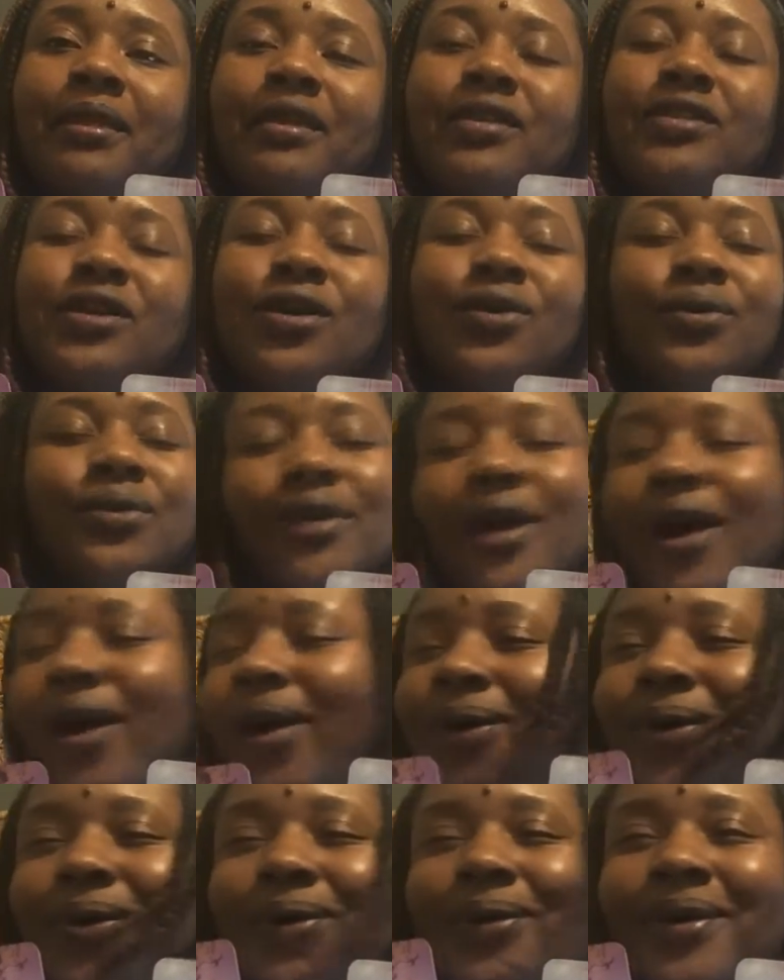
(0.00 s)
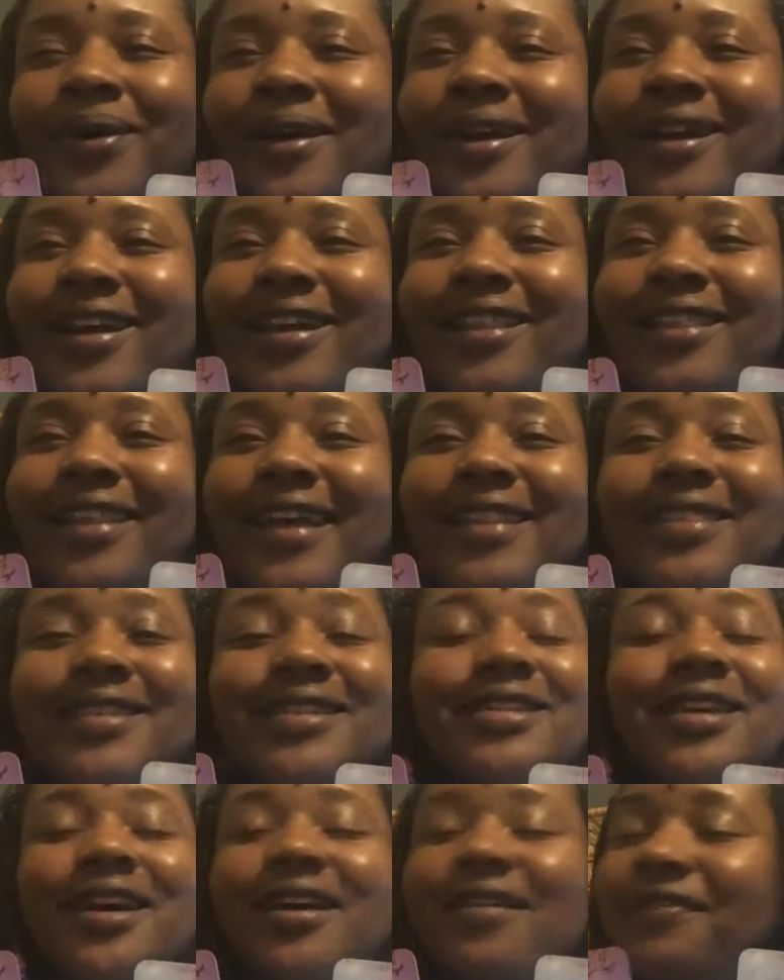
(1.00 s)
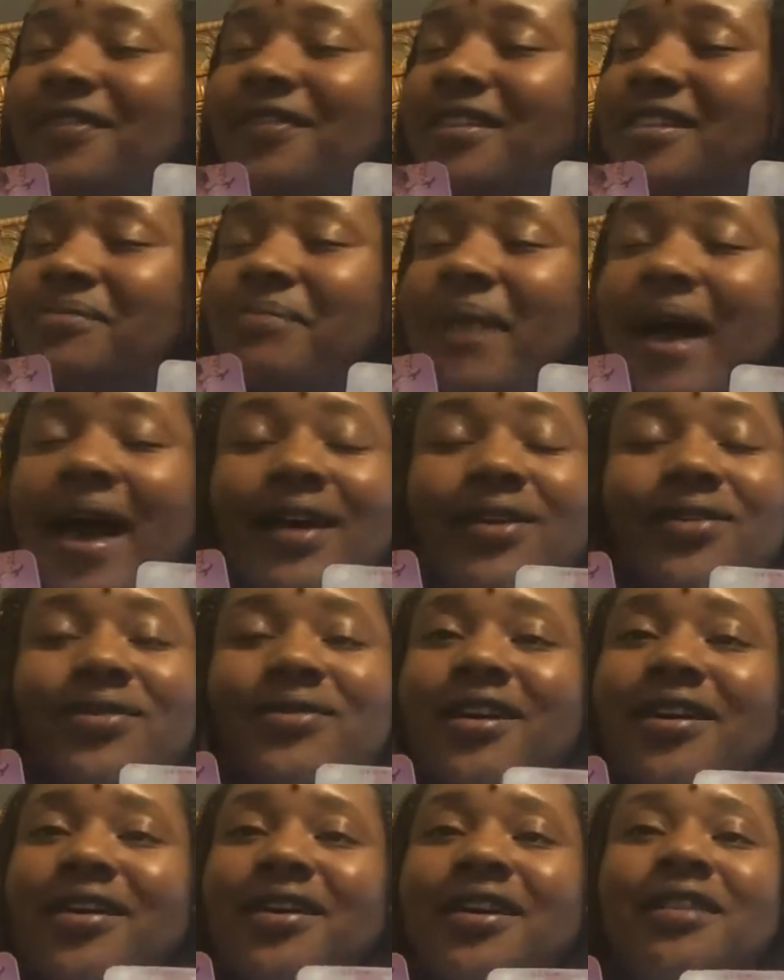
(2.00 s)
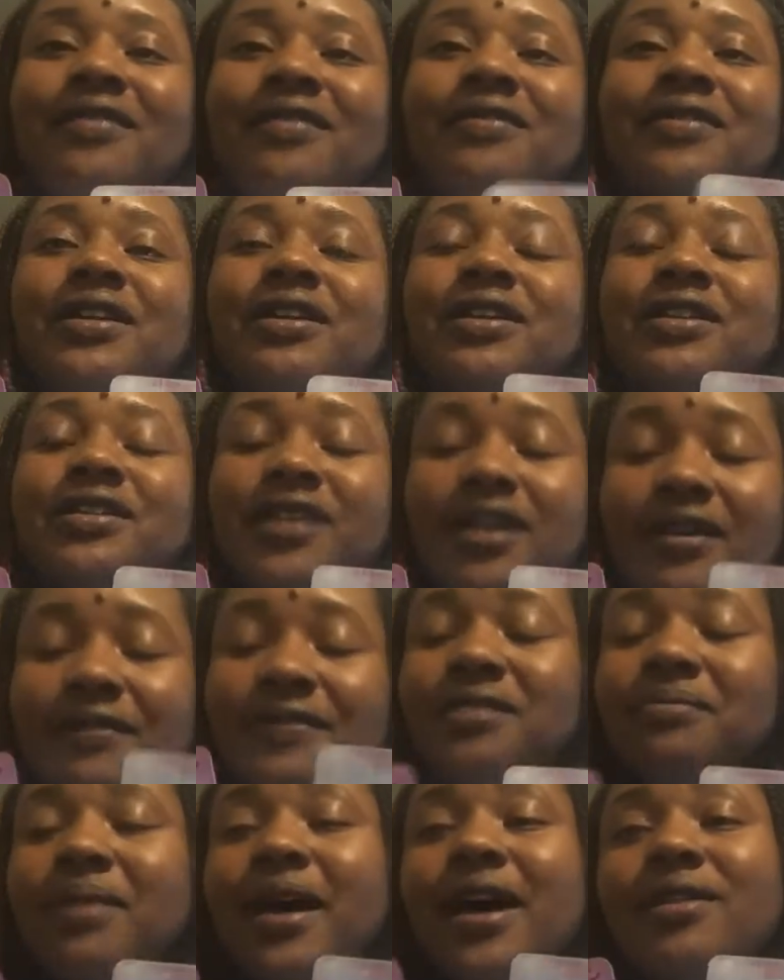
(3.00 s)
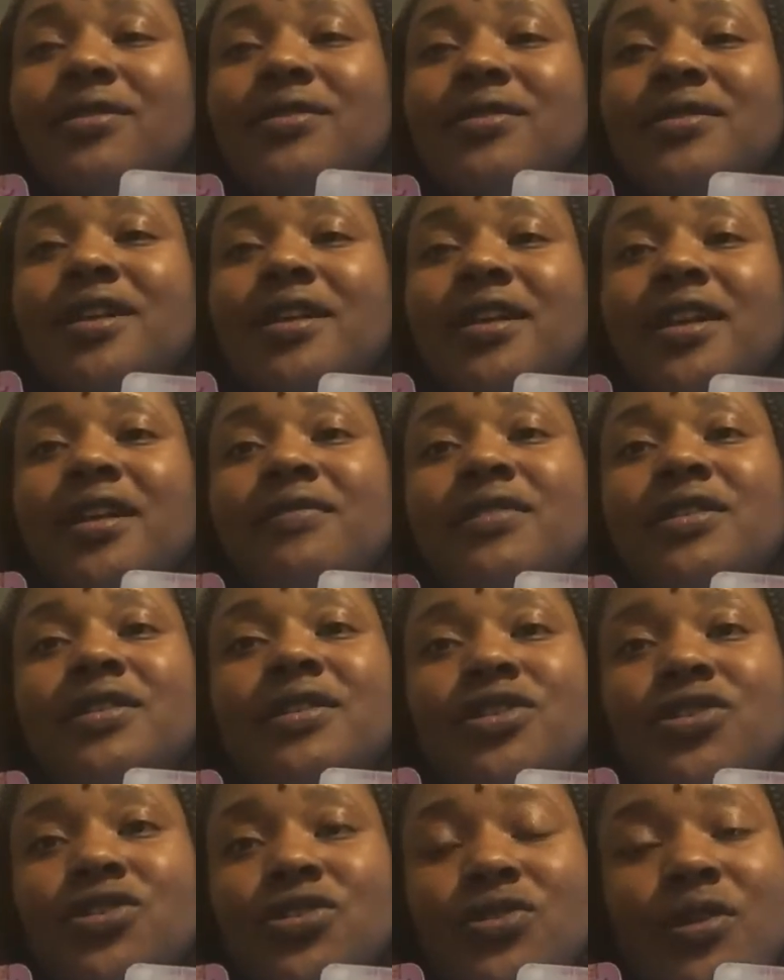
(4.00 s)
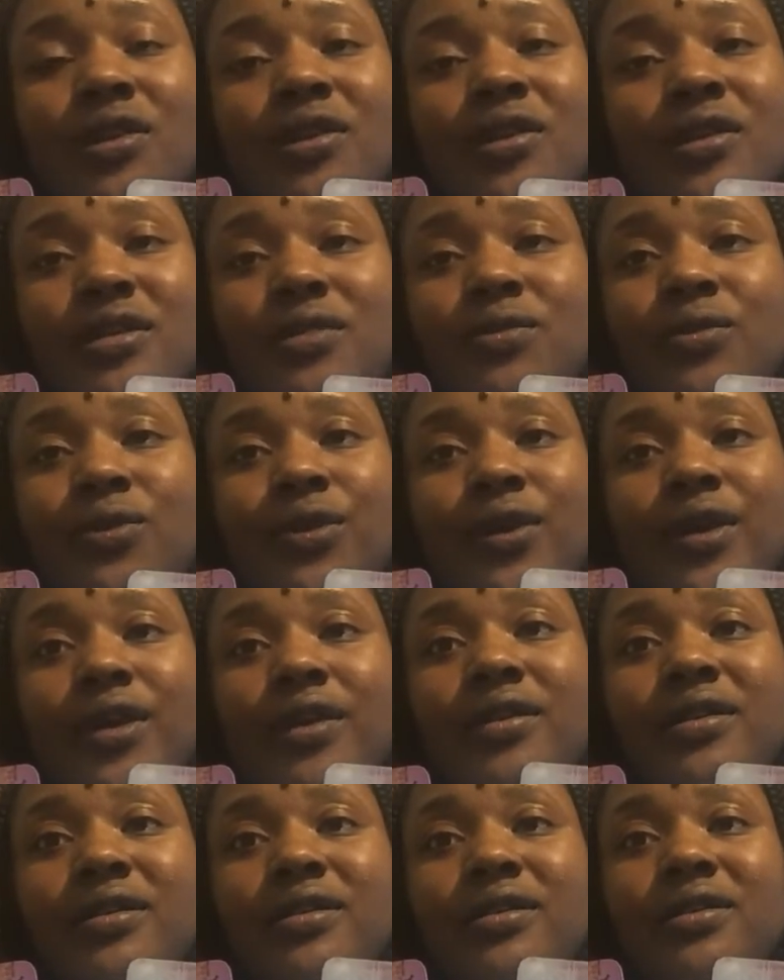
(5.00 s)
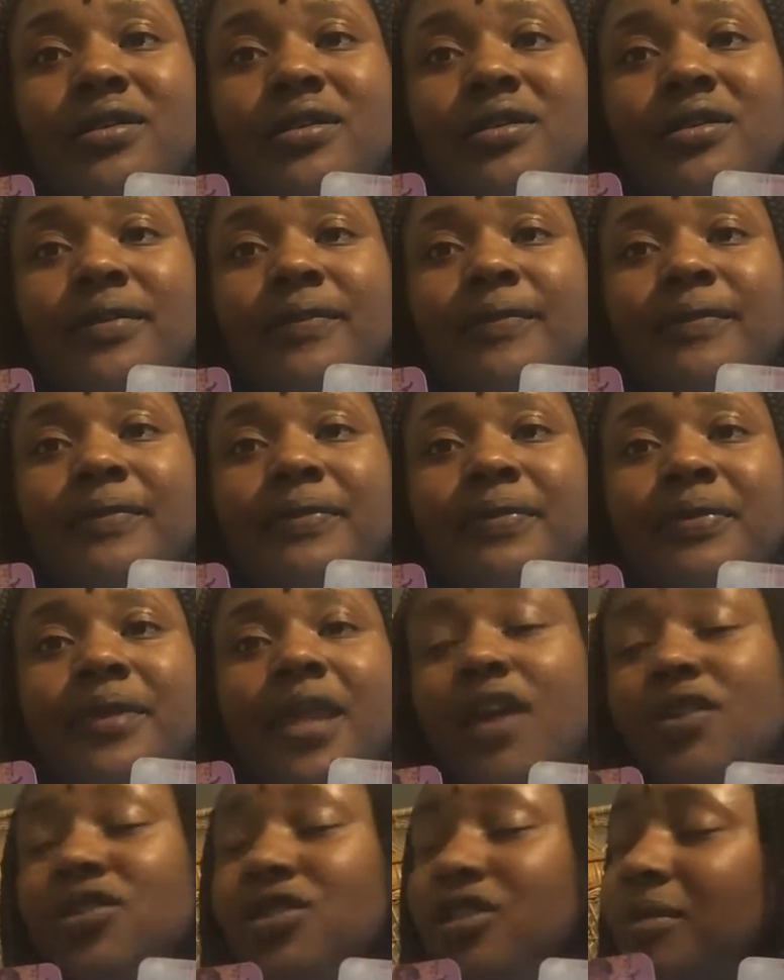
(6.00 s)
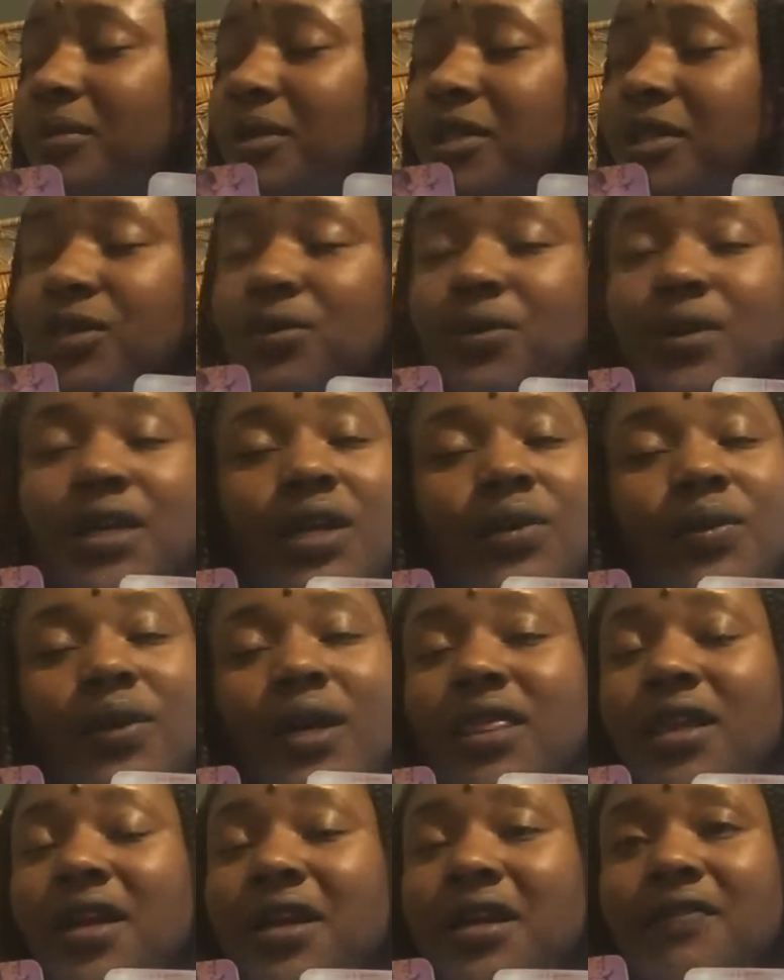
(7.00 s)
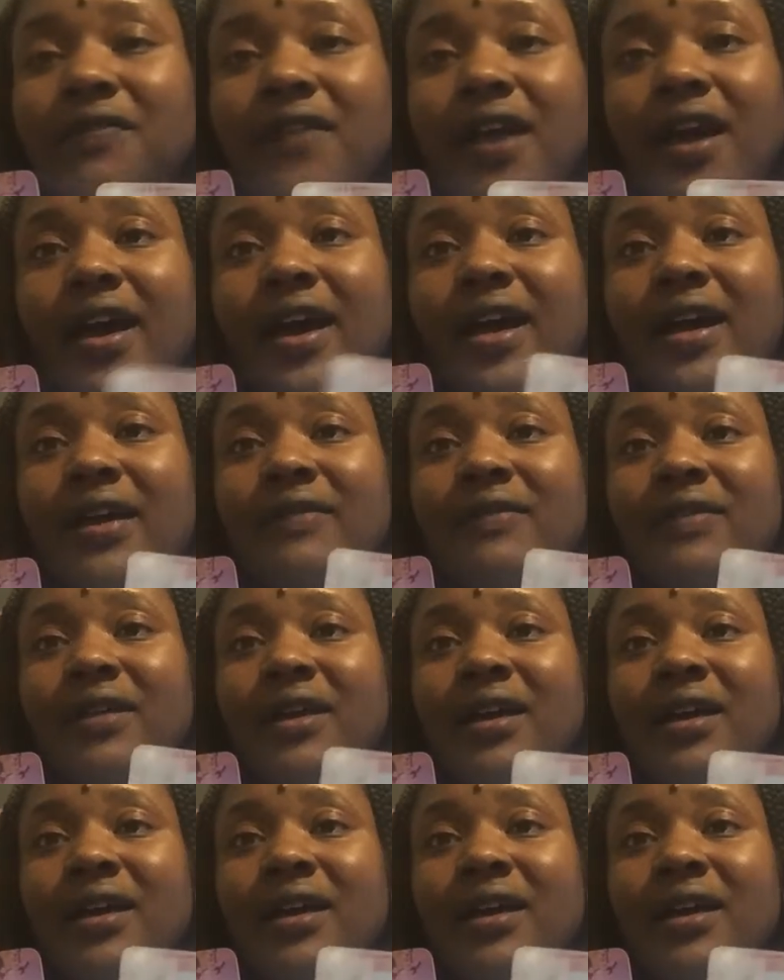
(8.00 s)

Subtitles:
So know that the toughest battles are given to the strongest warriors. Angel number 2135.